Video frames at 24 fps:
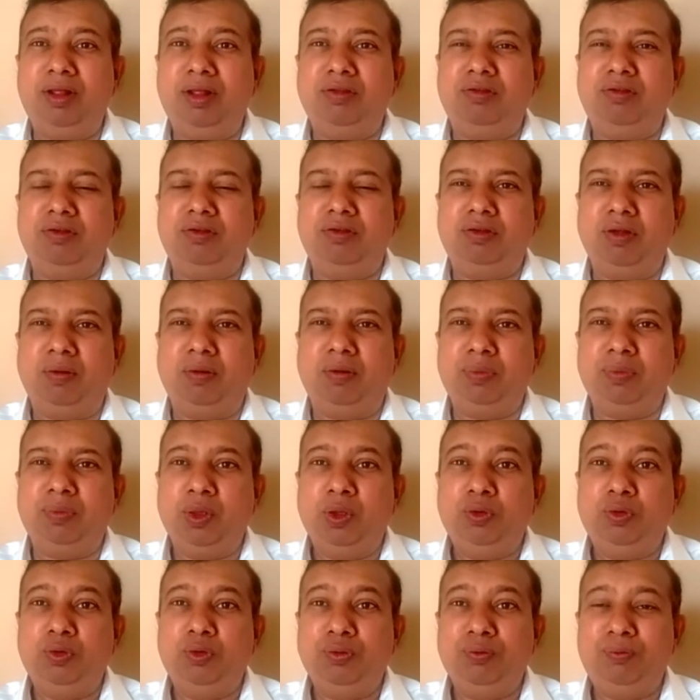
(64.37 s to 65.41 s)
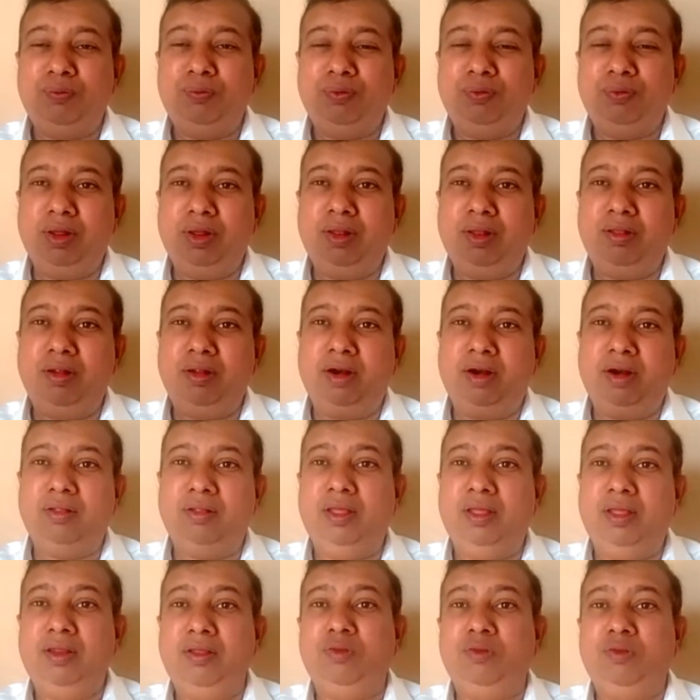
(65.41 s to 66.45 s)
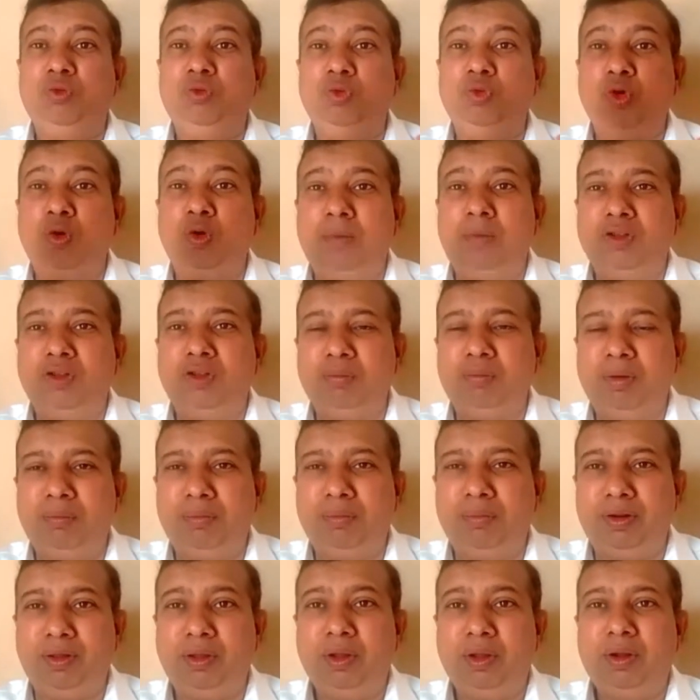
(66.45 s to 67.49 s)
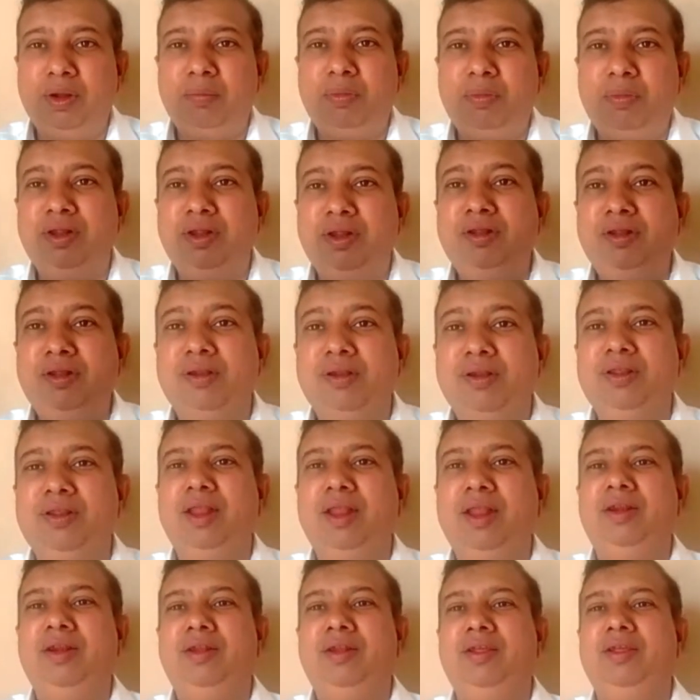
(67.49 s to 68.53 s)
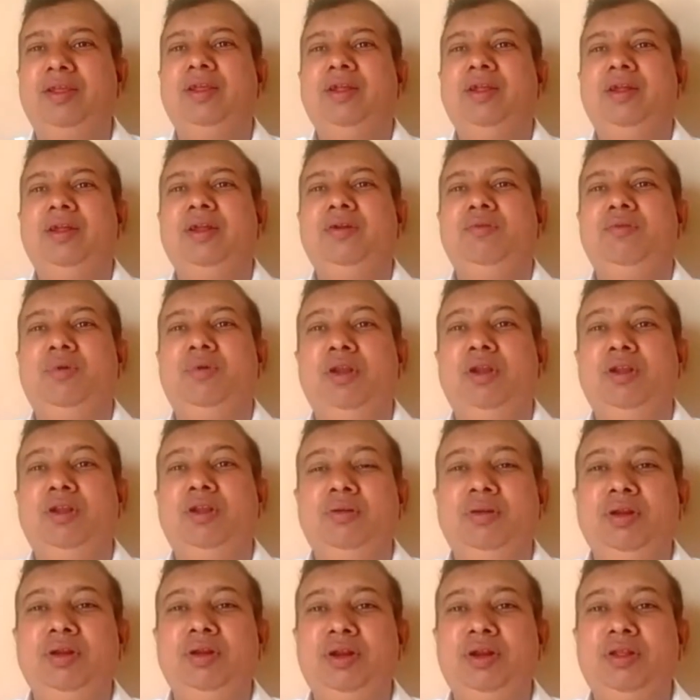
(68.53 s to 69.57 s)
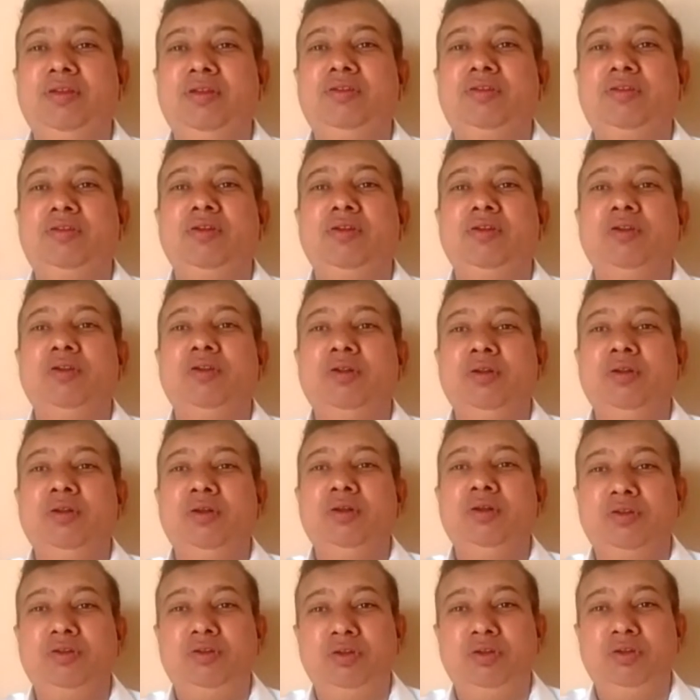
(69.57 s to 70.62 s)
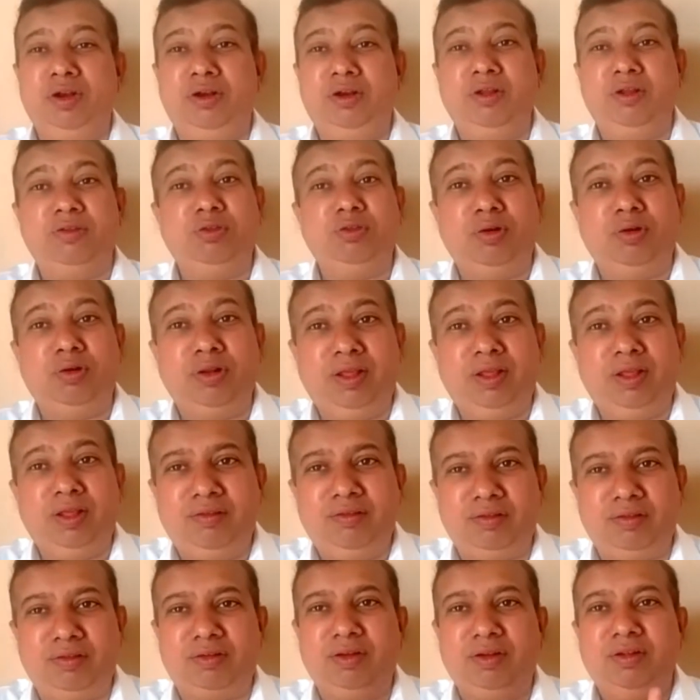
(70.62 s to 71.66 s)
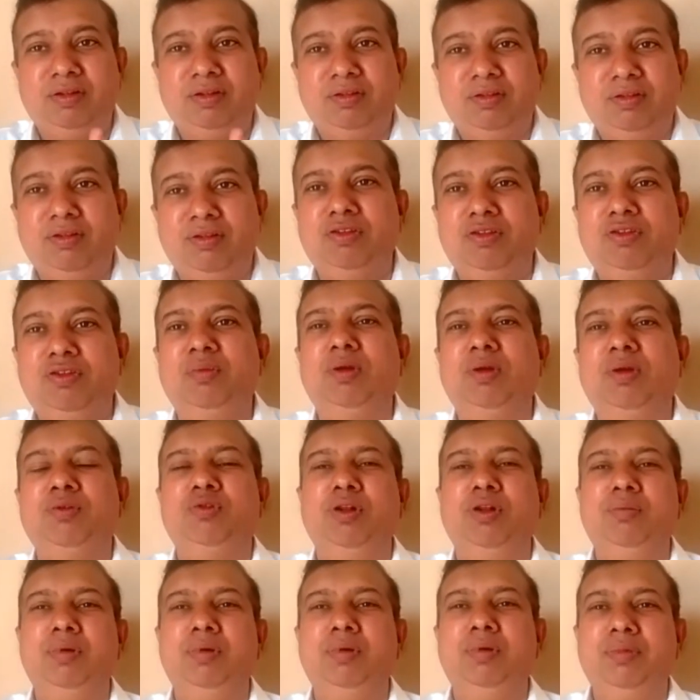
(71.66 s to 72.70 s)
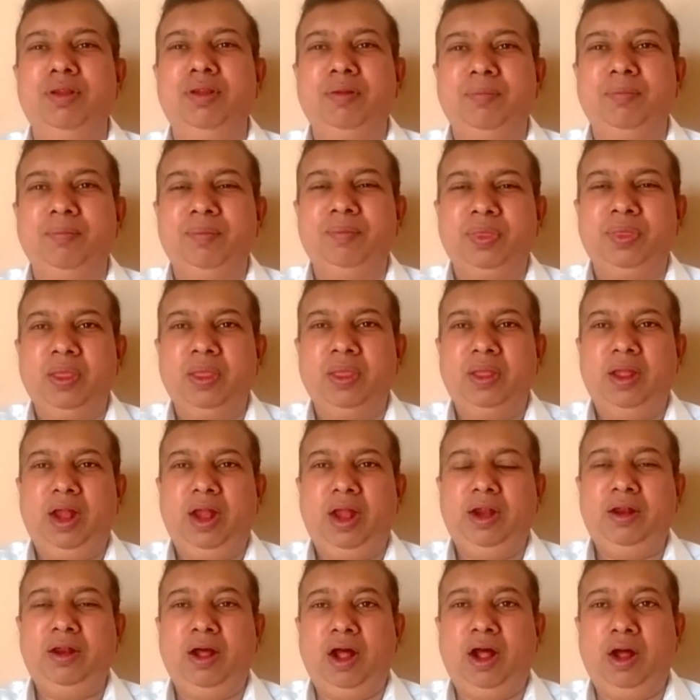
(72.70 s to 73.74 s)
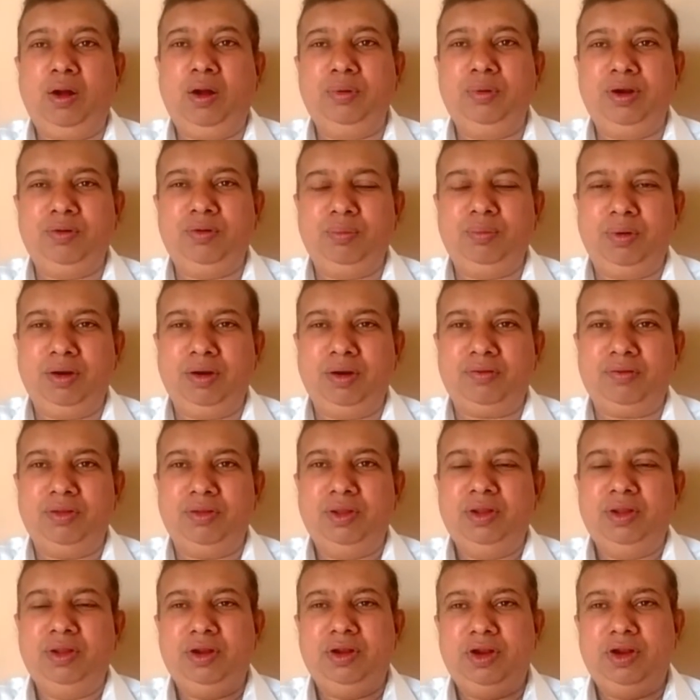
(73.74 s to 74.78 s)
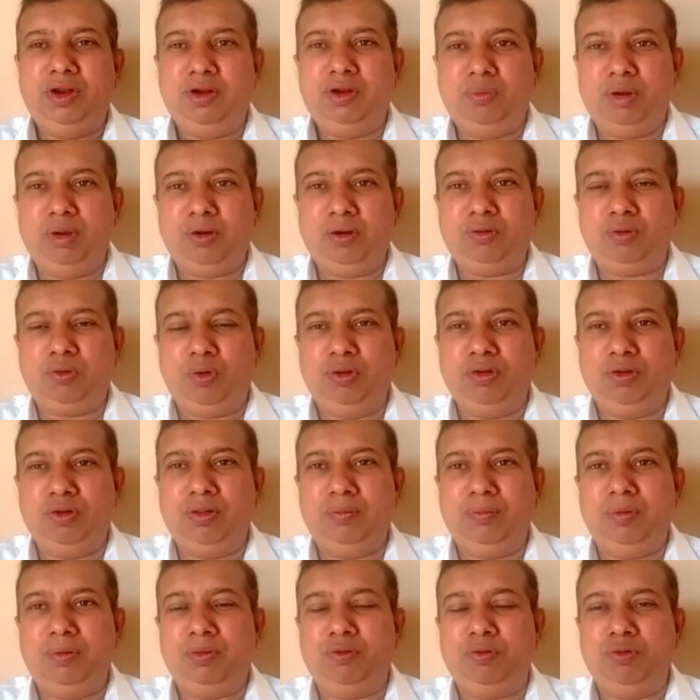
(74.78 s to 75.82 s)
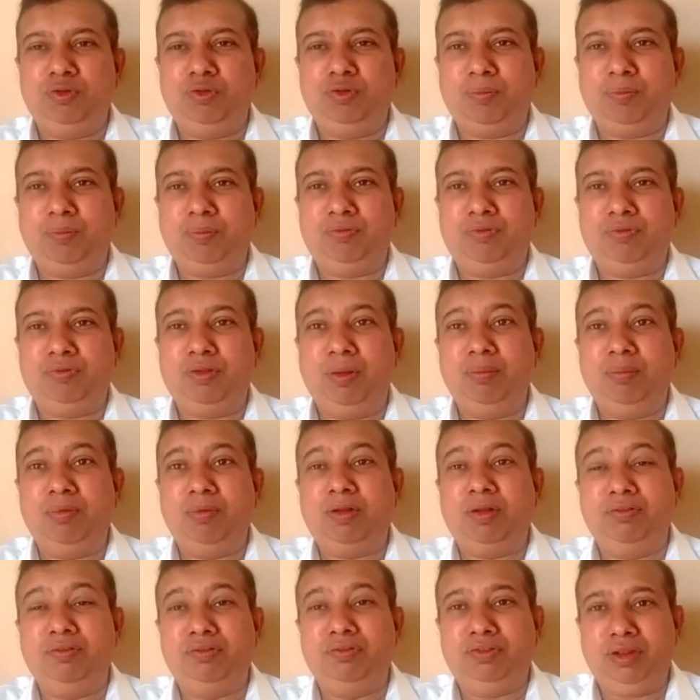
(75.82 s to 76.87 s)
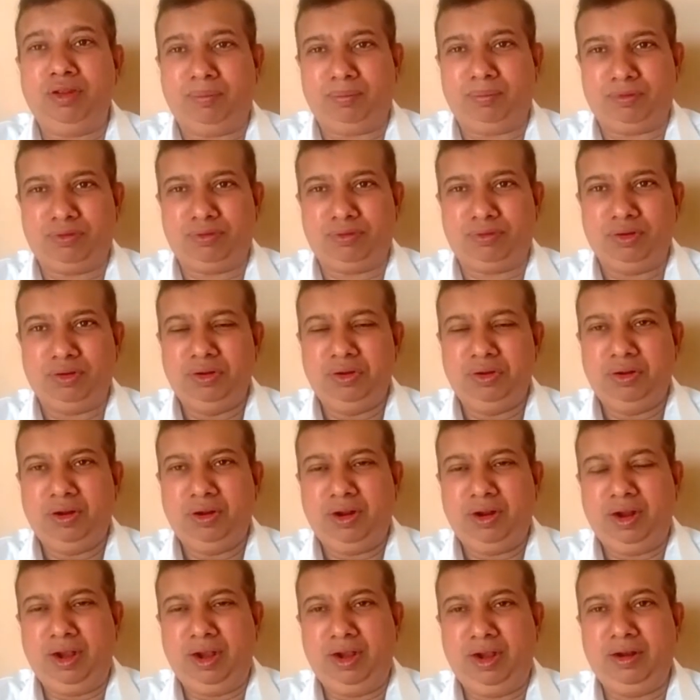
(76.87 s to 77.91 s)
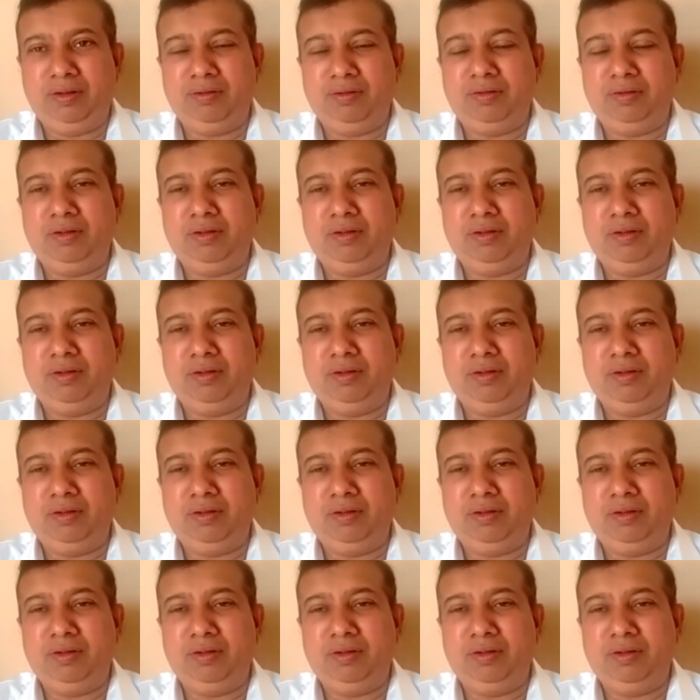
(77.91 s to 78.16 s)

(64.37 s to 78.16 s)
system, you feel that there is so much memory, but in reality, it does not exist. This is virtual memory. And how it works? It works on the basis of some concepts, and